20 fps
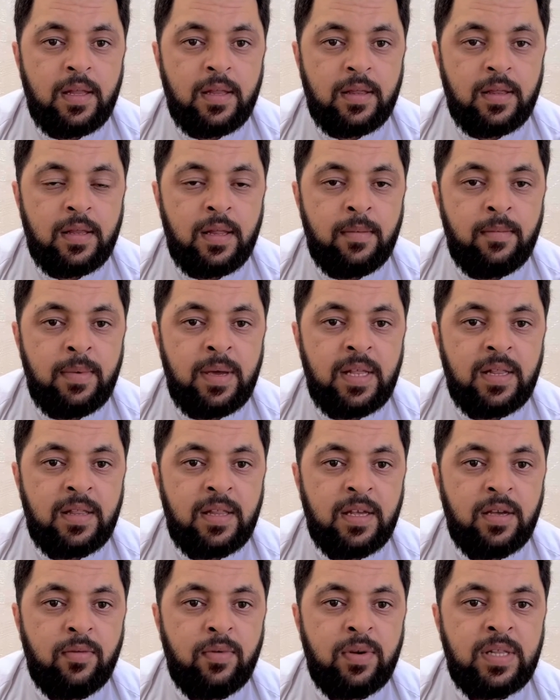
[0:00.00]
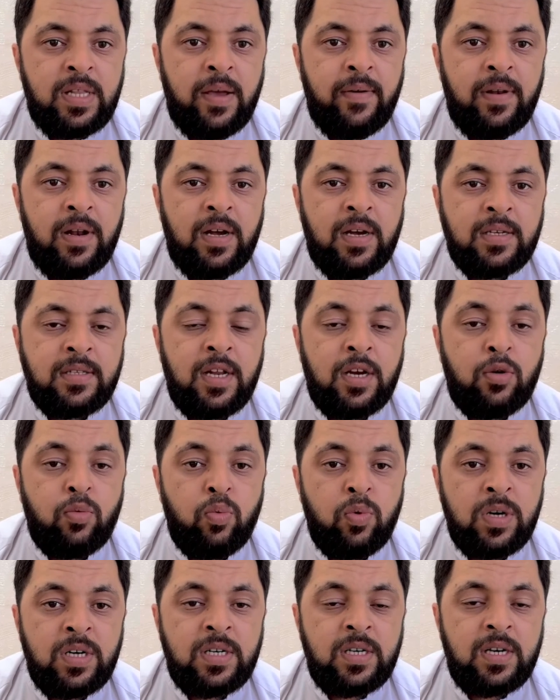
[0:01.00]
The main thing which they will ask that
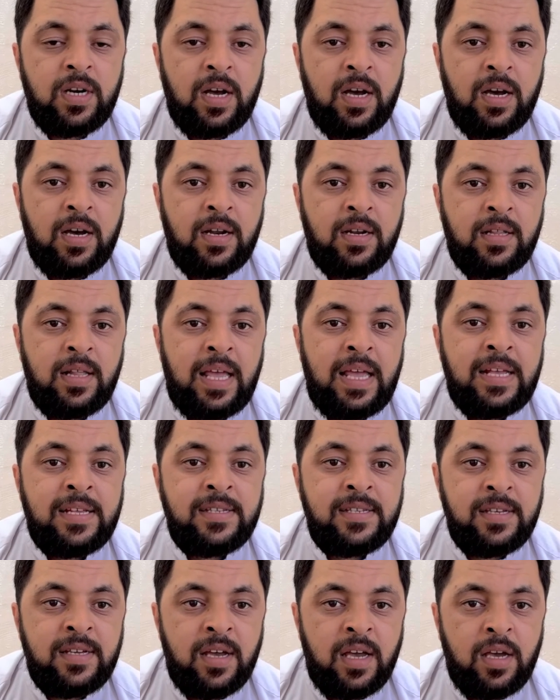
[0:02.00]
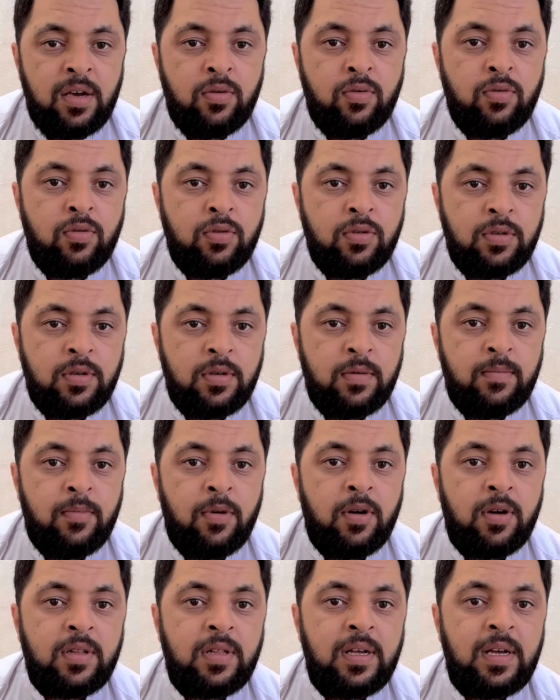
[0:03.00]
what are the A C I code
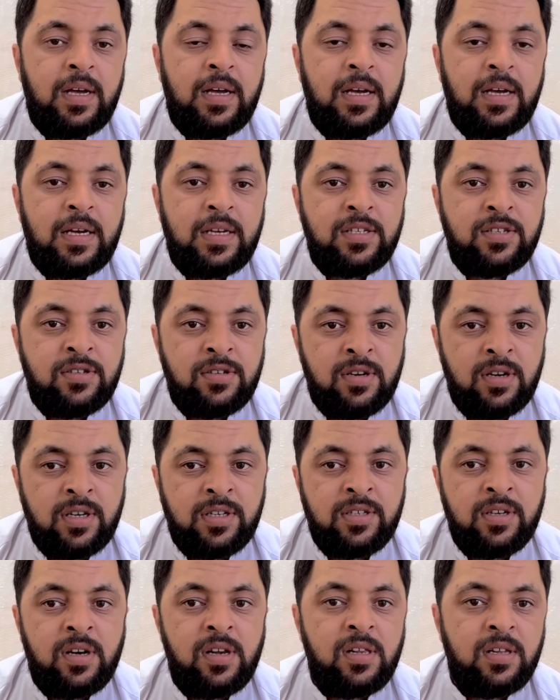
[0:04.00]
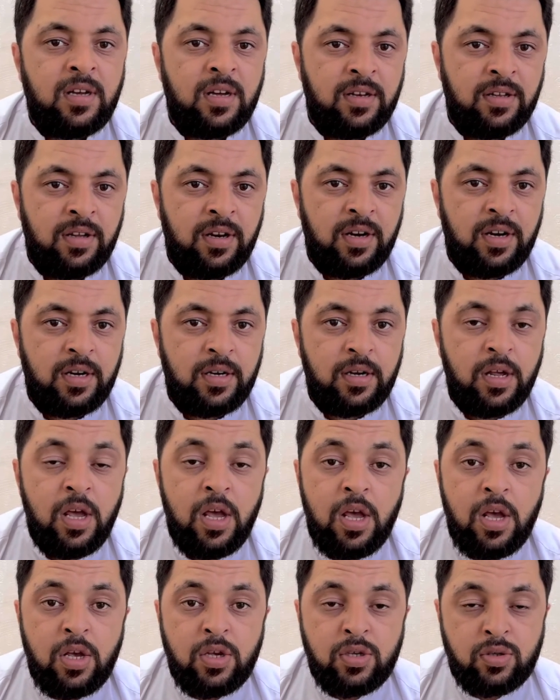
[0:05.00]
for the structural concrete.
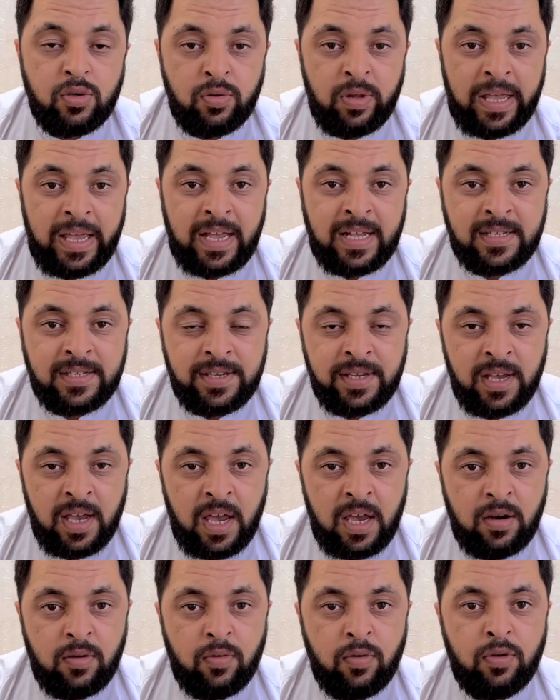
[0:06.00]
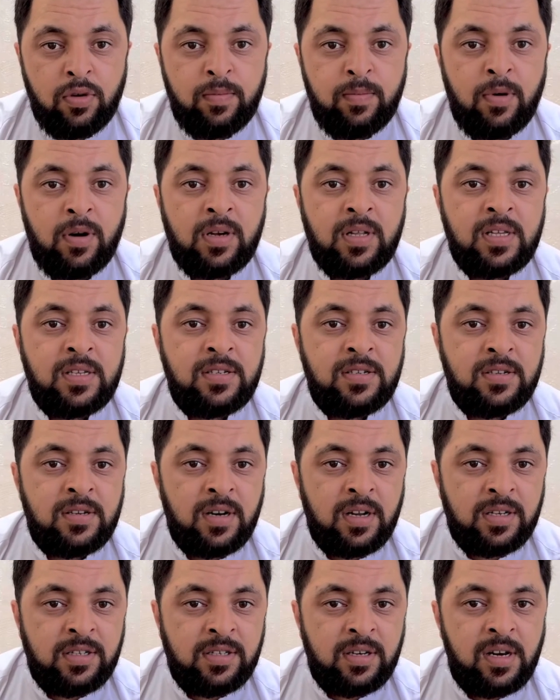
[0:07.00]
So the A C I code for the
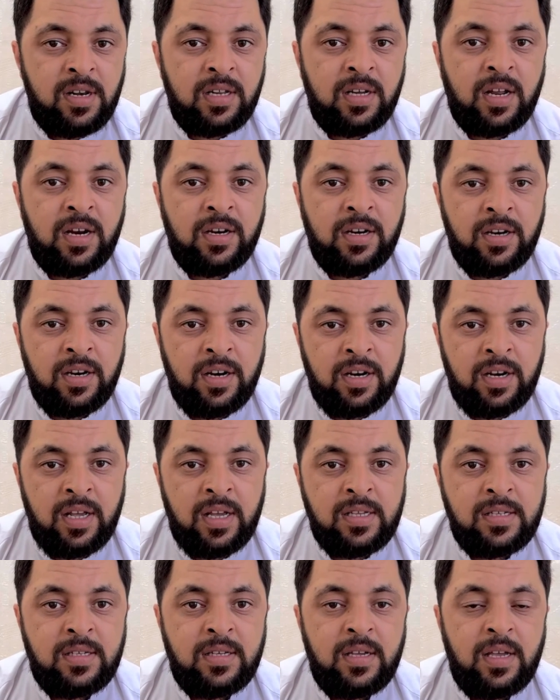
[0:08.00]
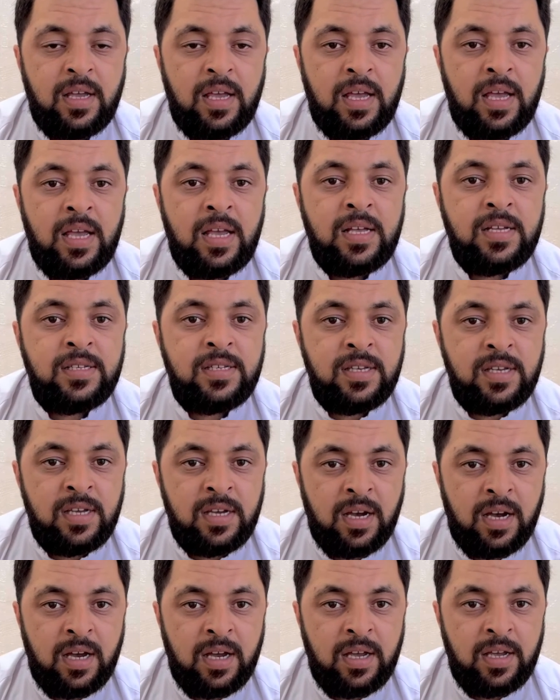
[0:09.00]
structural concrete is A C
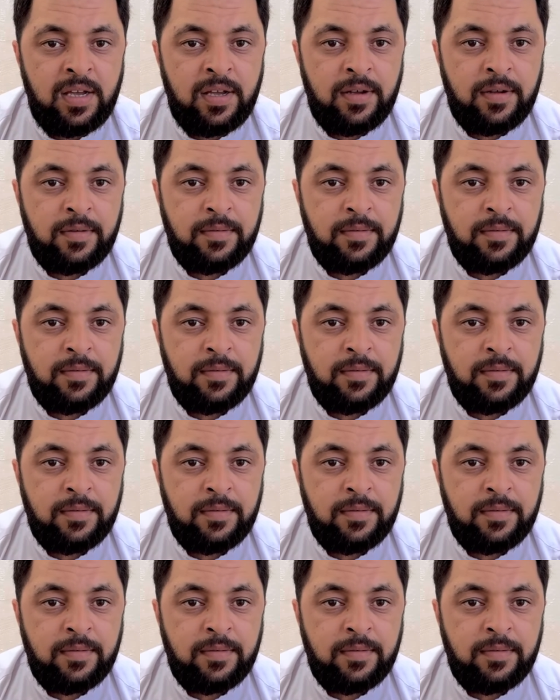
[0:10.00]
I